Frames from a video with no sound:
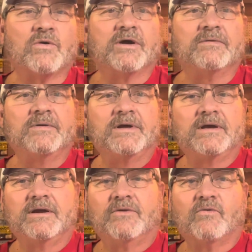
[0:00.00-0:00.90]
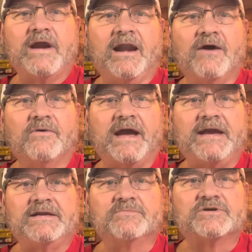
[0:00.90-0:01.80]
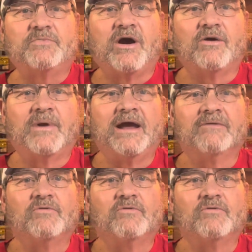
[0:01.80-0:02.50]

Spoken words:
to relocate them smallmouth.